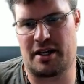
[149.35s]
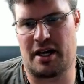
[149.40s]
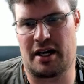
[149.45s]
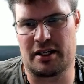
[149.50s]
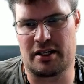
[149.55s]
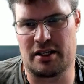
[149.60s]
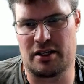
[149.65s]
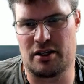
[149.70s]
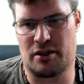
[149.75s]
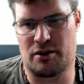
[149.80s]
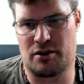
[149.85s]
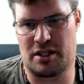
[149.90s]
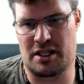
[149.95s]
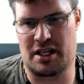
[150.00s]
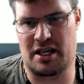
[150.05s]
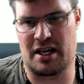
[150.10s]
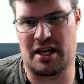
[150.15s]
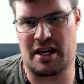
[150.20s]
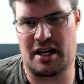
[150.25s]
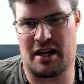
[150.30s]
And you
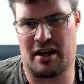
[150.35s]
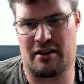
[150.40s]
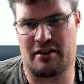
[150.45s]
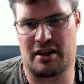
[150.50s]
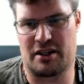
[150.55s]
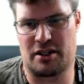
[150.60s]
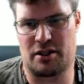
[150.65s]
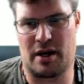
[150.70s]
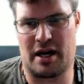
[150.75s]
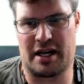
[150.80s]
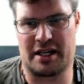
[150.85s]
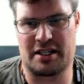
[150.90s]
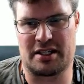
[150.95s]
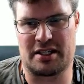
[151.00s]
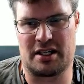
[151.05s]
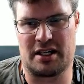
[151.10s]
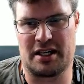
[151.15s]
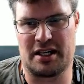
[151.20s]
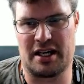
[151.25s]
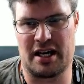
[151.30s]
see here that you
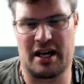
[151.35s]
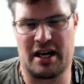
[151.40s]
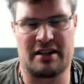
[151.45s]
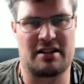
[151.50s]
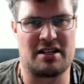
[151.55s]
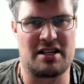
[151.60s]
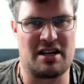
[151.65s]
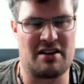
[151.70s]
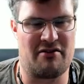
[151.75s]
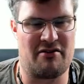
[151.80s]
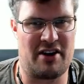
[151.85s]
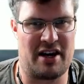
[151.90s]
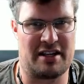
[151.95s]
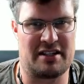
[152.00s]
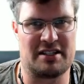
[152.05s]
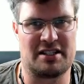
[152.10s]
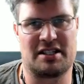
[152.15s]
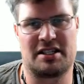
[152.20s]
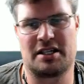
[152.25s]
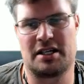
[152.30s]
actually get the
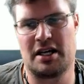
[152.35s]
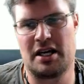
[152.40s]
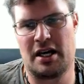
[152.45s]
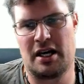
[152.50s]
event